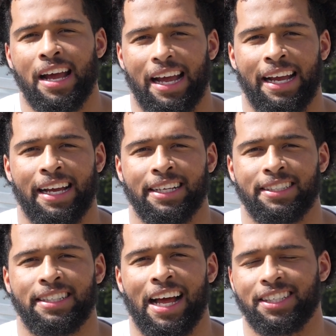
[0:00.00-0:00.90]
and
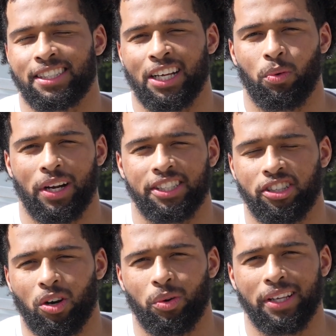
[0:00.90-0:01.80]
that's kind of what I
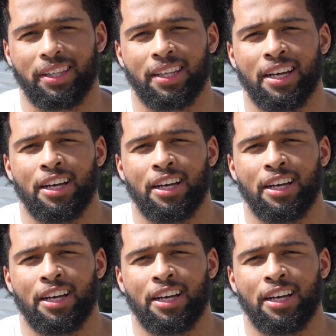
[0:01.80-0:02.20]
stuck with.